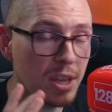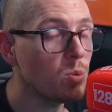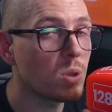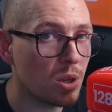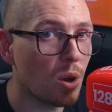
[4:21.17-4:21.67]

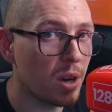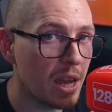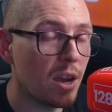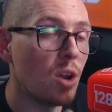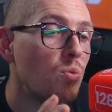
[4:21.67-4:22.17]
This wasn't on
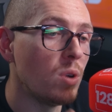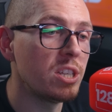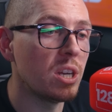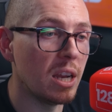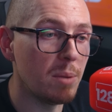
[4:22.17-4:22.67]
here
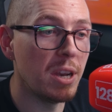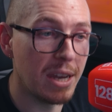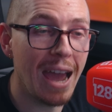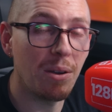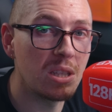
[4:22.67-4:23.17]
originally, but
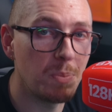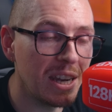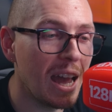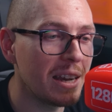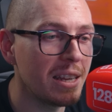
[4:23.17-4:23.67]
now it's
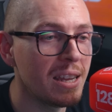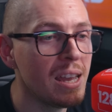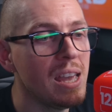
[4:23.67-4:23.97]
been added.